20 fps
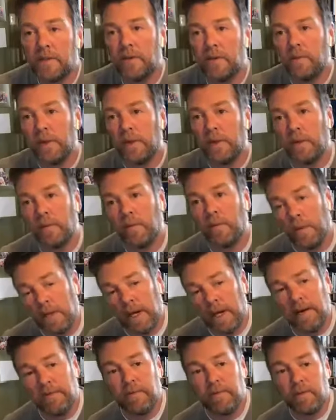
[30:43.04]
so we we
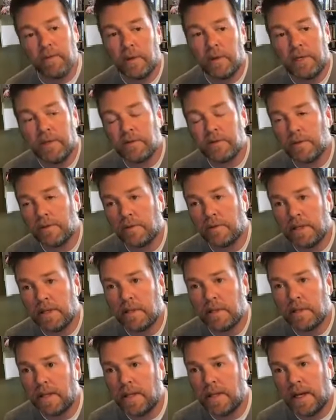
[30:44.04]
have good interest
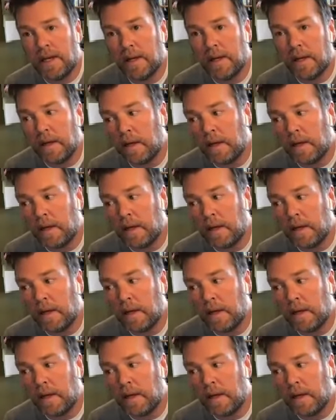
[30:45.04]
rates on that.